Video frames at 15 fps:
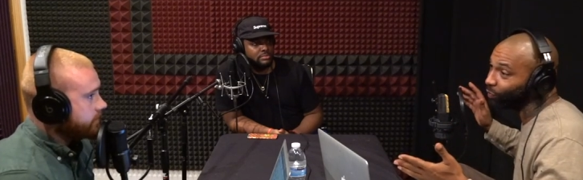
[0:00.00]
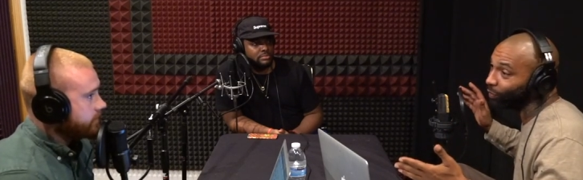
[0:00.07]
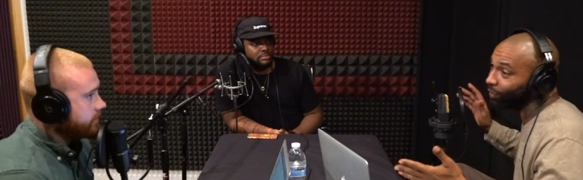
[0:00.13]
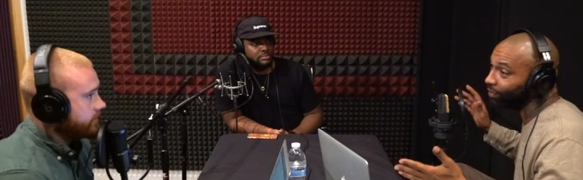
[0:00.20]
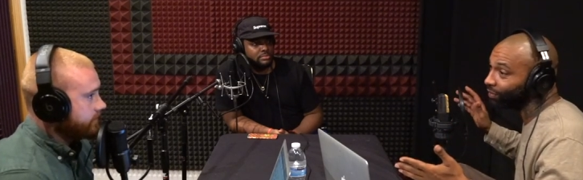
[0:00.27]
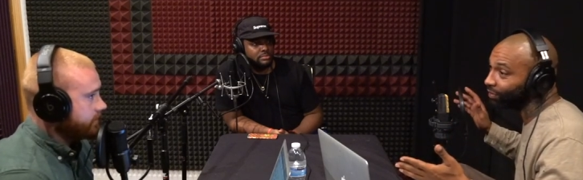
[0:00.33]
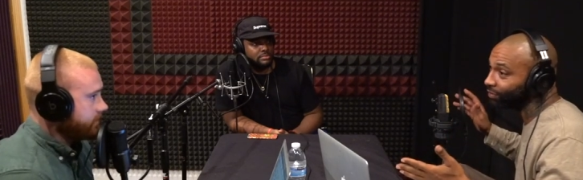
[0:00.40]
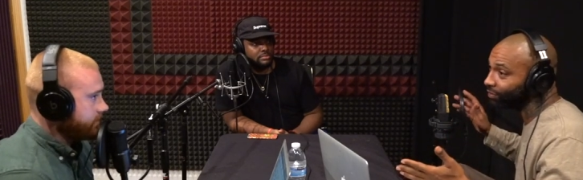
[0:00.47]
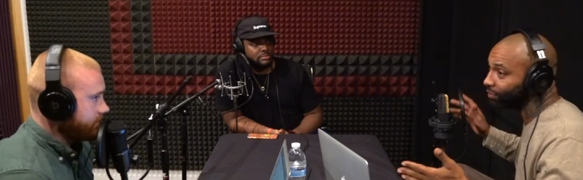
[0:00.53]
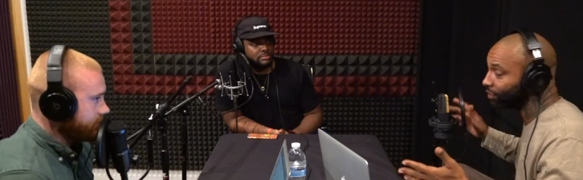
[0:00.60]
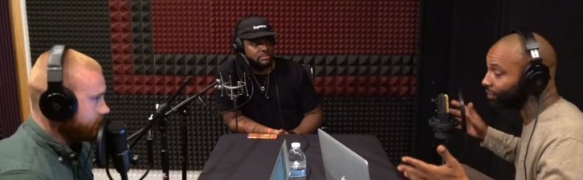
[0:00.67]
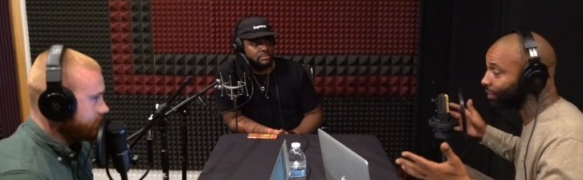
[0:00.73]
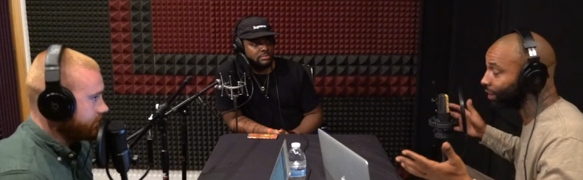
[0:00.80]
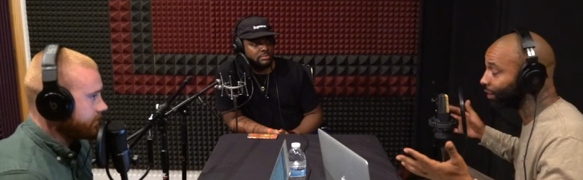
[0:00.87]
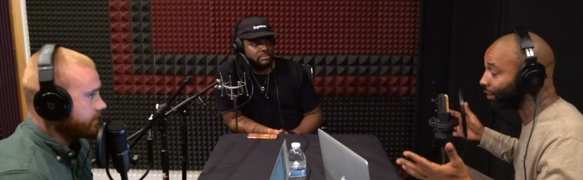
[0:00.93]
Speaker 1: board.
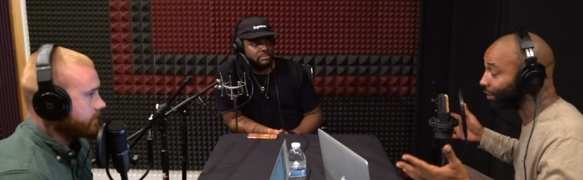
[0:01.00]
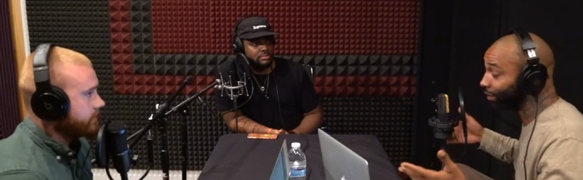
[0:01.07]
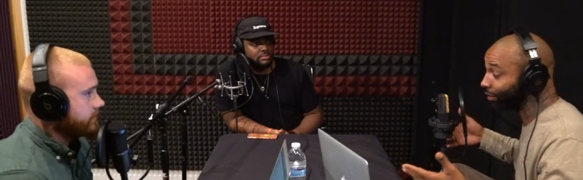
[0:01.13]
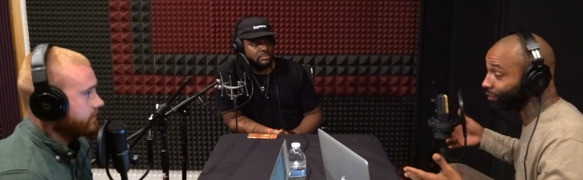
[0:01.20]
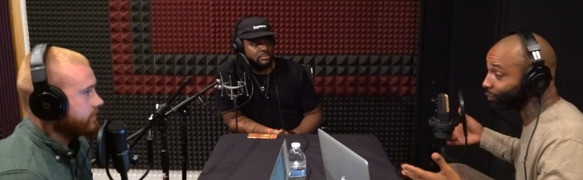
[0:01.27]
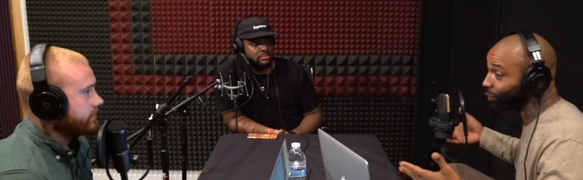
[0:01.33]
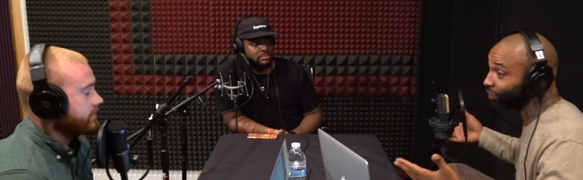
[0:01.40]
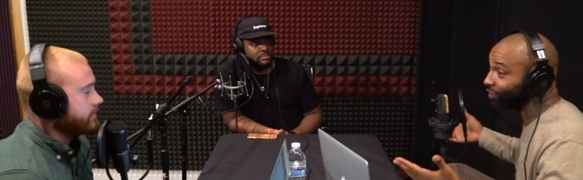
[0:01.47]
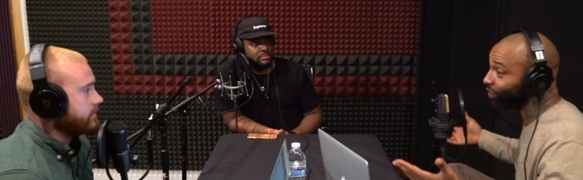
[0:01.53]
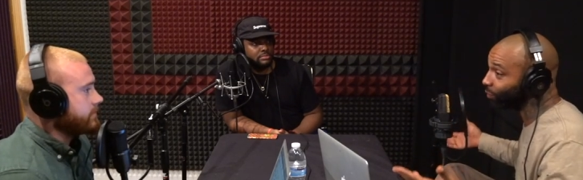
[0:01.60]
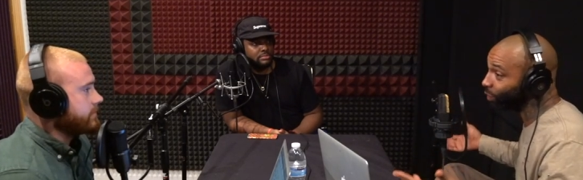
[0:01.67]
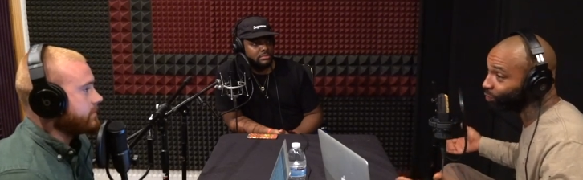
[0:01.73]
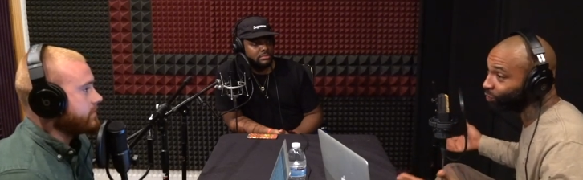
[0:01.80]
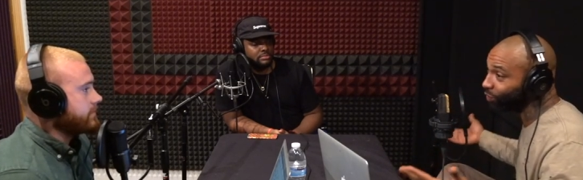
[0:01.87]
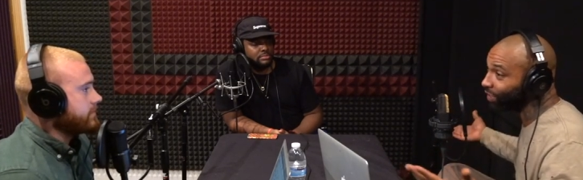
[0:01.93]
Just like, all right, because once it's in
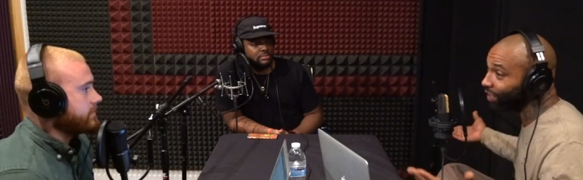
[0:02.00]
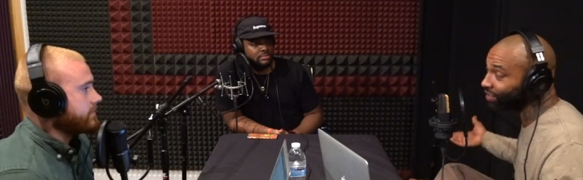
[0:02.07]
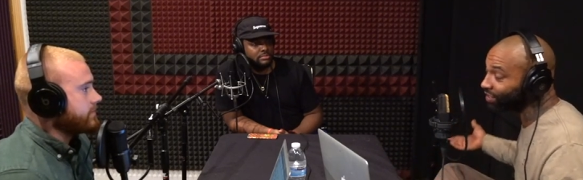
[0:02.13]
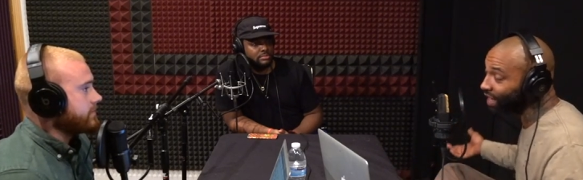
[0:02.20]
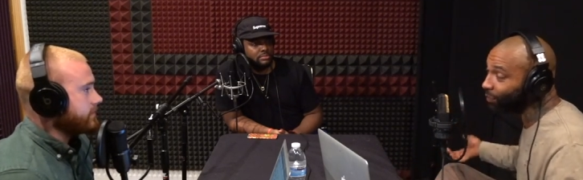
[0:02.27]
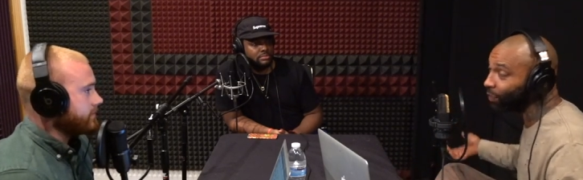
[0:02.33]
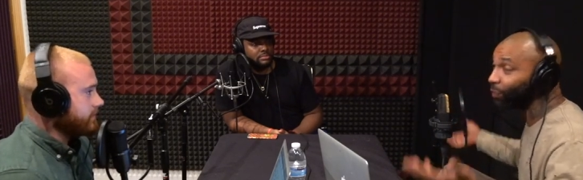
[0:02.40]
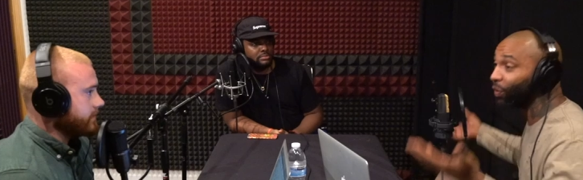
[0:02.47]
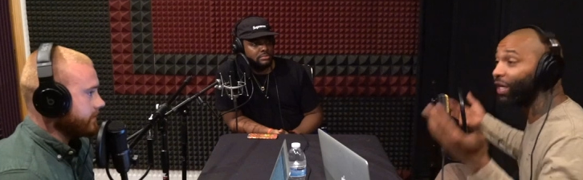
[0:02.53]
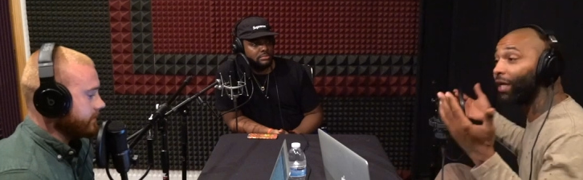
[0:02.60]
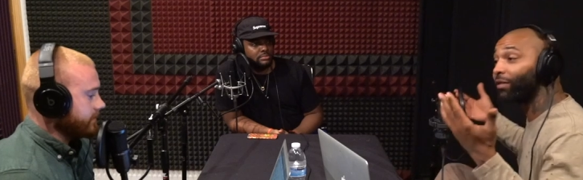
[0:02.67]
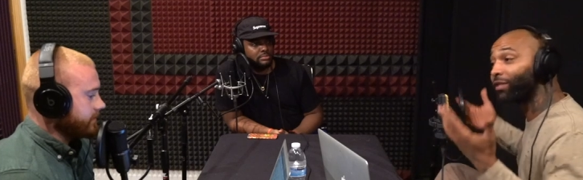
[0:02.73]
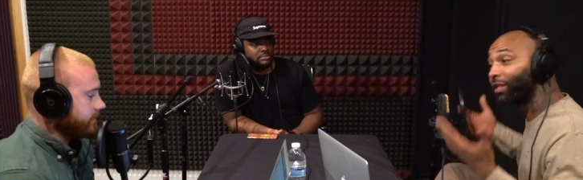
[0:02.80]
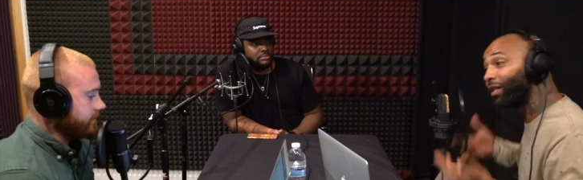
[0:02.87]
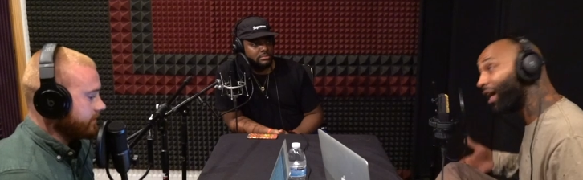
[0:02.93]
motion, you can't stop it. But
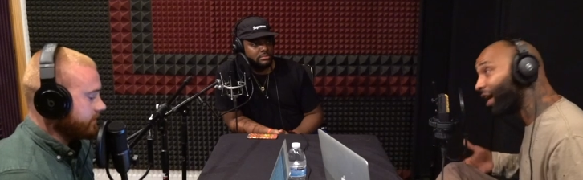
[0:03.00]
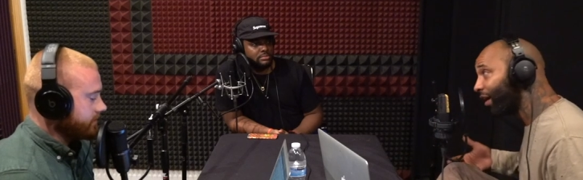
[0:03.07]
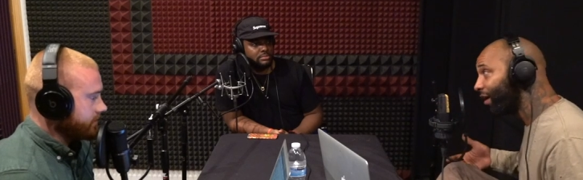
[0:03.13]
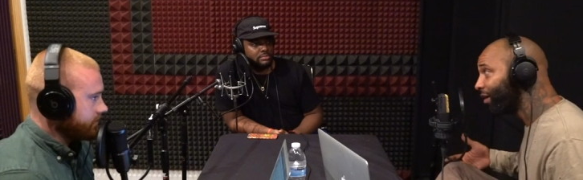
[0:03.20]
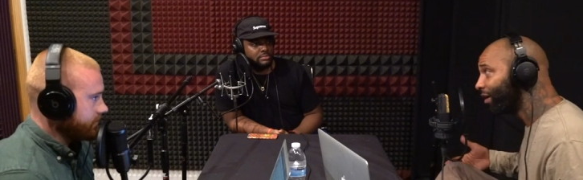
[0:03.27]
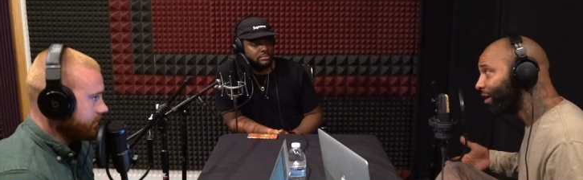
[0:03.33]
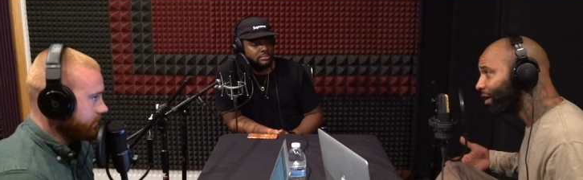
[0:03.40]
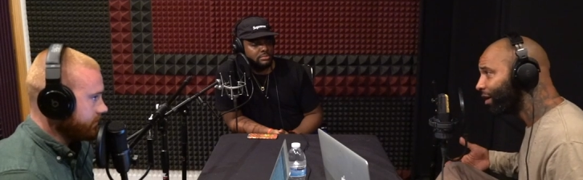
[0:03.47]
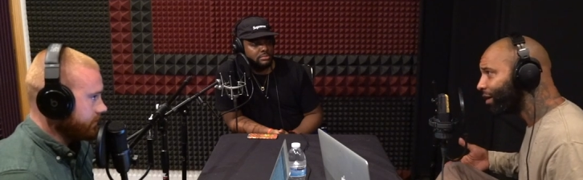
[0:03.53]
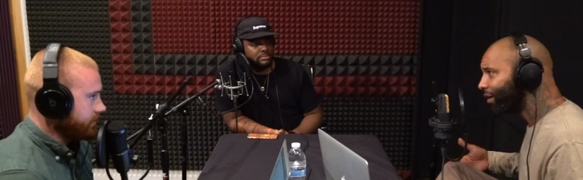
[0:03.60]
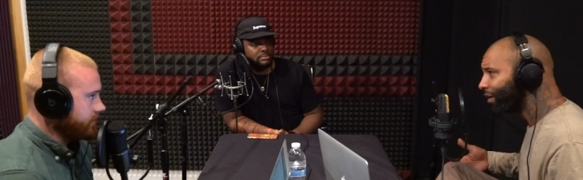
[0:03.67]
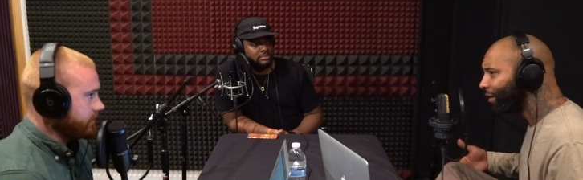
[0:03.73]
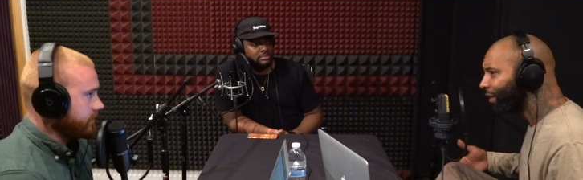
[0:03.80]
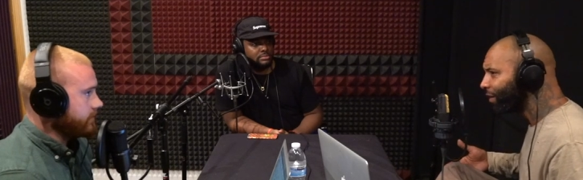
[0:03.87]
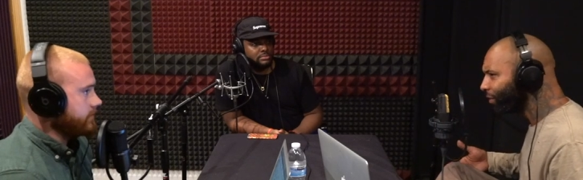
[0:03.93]
now today,
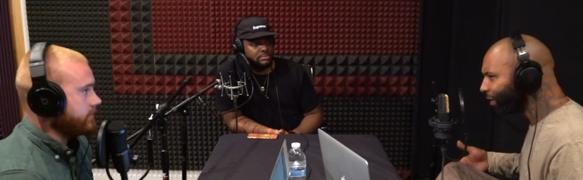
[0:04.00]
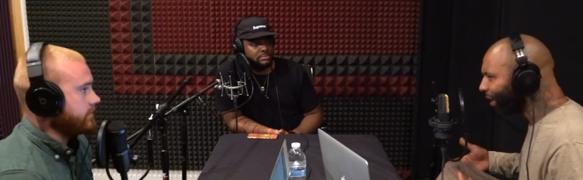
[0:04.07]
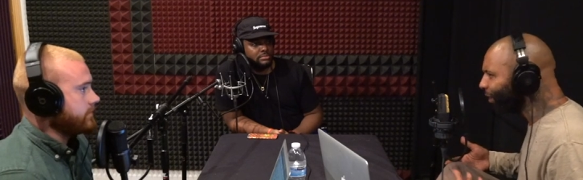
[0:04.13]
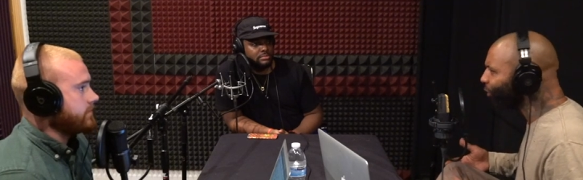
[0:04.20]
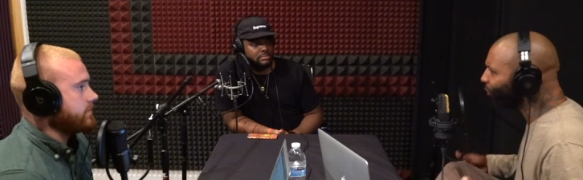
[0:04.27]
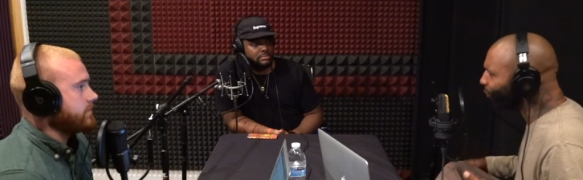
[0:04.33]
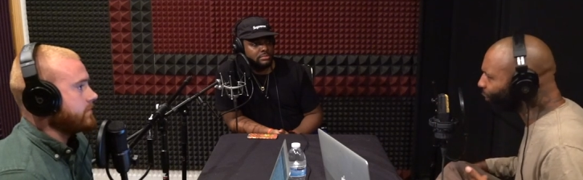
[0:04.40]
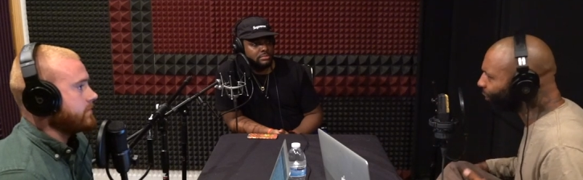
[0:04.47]
you got a little